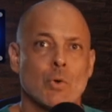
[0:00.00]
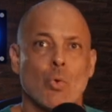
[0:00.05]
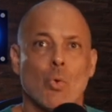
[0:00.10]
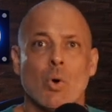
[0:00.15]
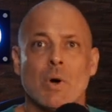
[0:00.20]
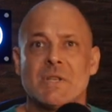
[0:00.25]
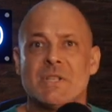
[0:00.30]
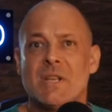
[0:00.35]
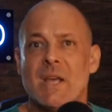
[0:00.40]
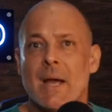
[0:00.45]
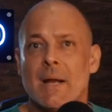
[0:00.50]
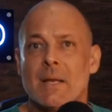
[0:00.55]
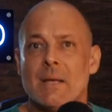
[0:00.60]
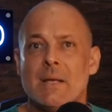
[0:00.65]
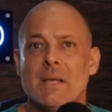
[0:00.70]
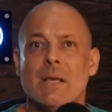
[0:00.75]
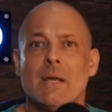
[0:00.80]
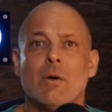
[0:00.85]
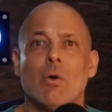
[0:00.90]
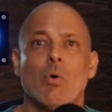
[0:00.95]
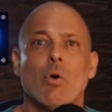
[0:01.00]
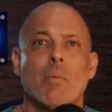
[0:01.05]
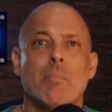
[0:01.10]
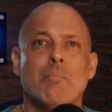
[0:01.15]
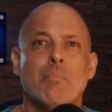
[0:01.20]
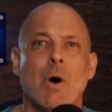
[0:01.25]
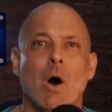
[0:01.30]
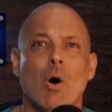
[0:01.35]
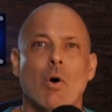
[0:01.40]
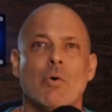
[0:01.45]
or technique or
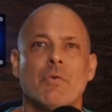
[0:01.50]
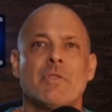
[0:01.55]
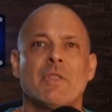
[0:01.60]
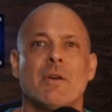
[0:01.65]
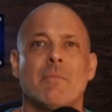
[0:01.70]
both